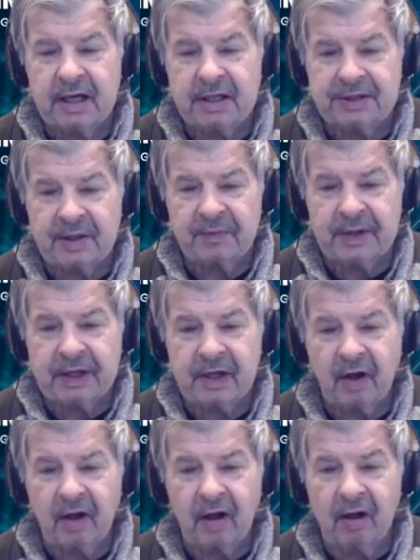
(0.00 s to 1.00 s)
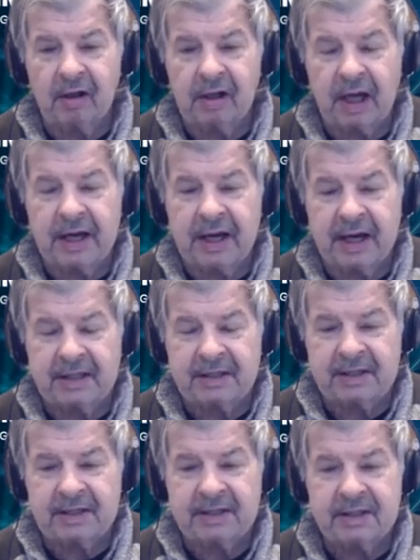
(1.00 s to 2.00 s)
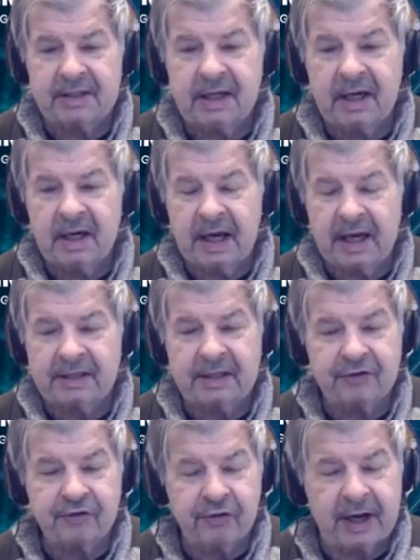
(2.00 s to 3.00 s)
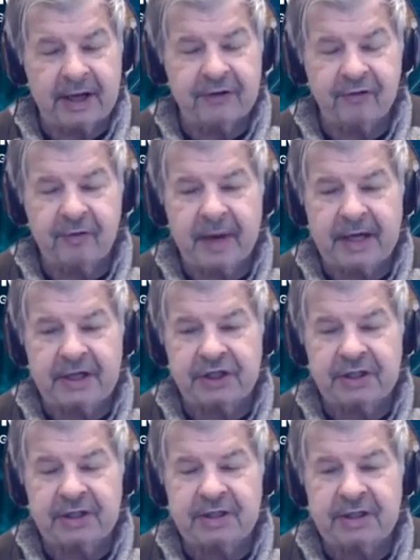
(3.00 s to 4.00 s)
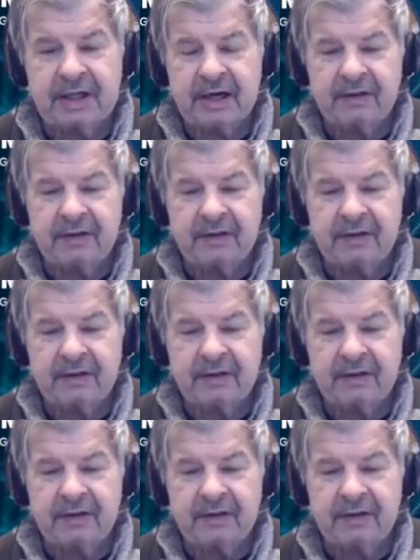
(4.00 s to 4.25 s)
something called annexes, and transformations.